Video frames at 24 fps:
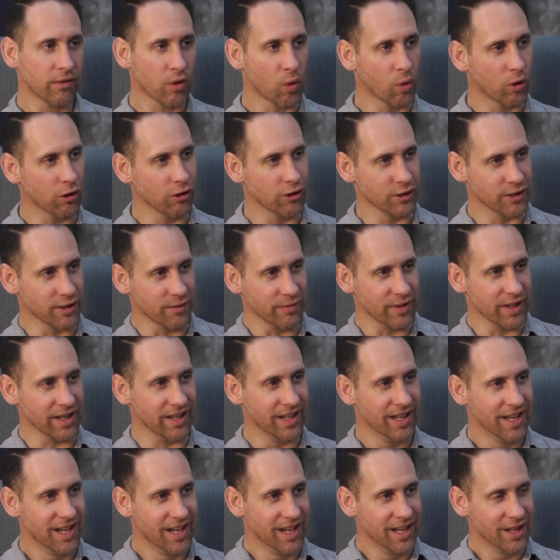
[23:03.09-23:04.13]
corners of the
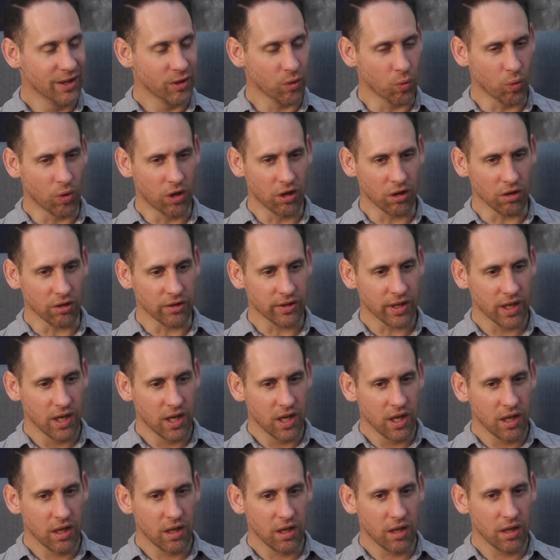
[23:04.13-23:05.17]
world.
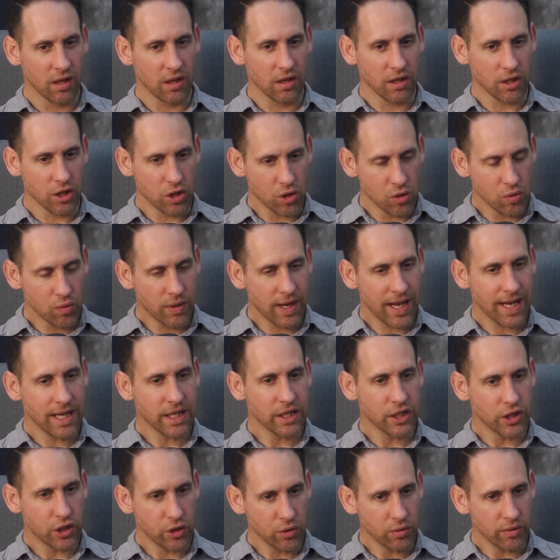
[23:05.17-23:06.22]
You
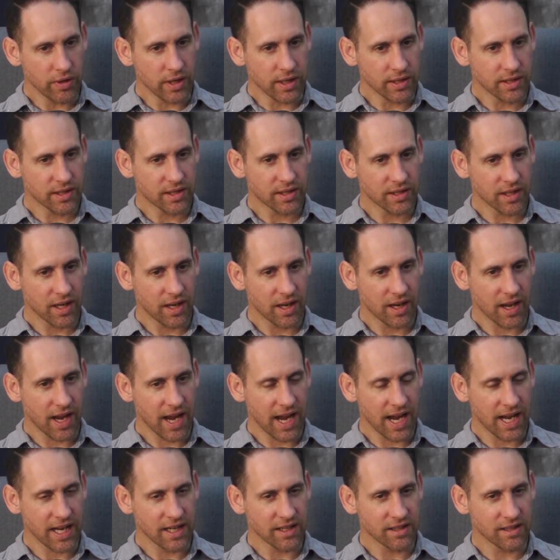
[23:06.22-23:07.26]
can do this.
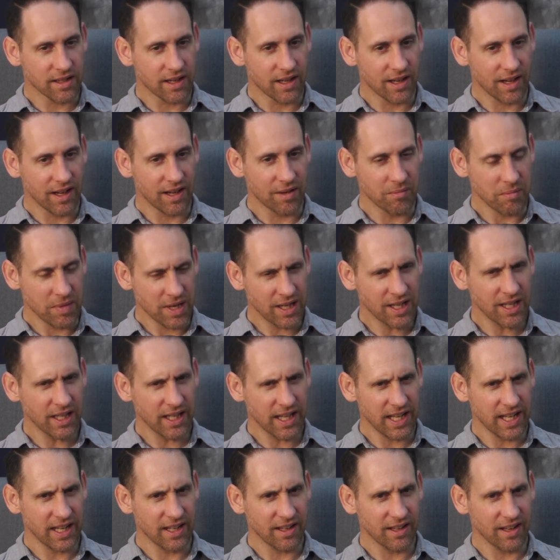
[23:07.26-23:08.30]
And
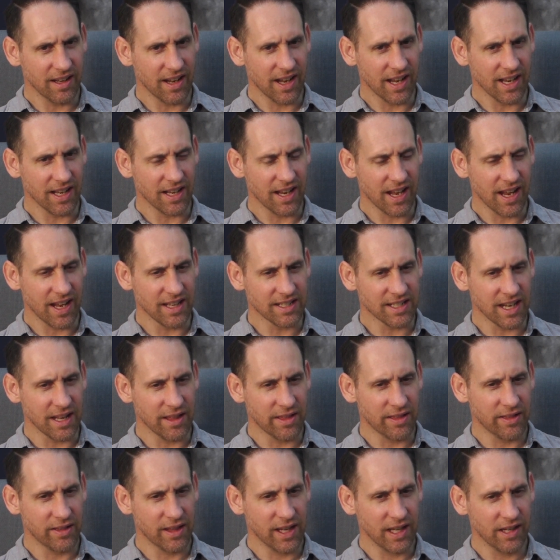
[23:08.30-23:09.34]
immediately, as I
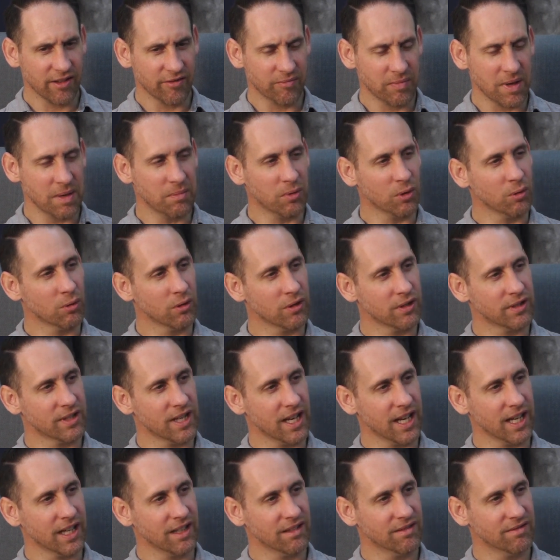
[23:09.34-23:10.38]
think of people who are
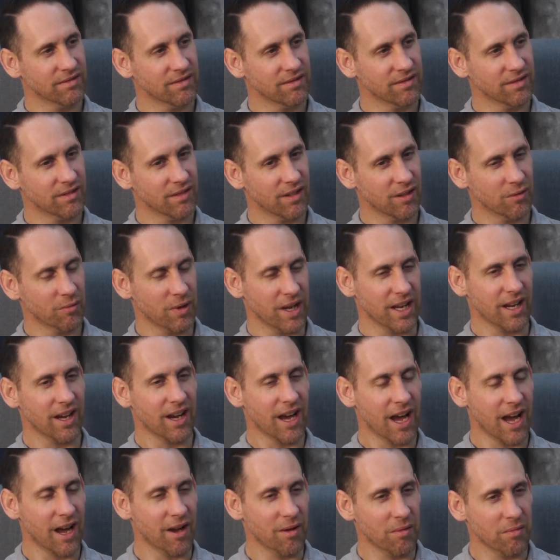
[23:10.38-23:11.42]
saying, wait,
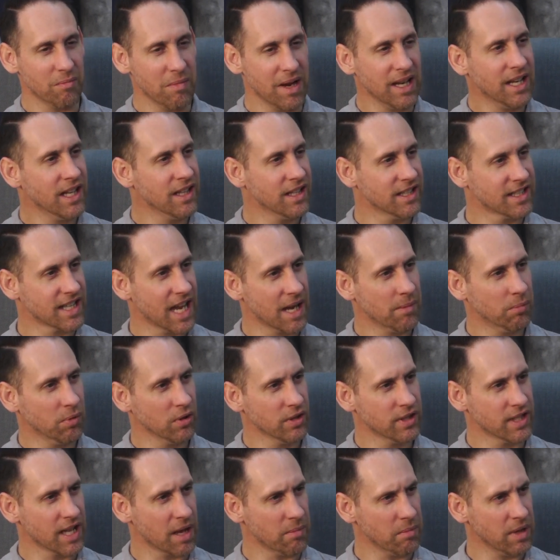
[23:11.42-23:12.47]
making
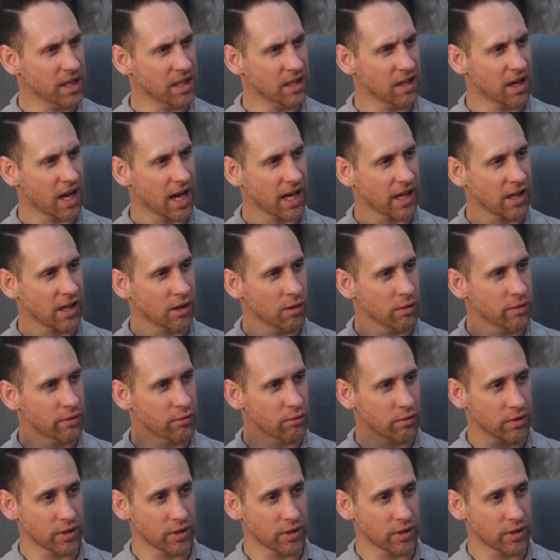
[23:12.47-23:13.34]
disciples, does that mean I go through a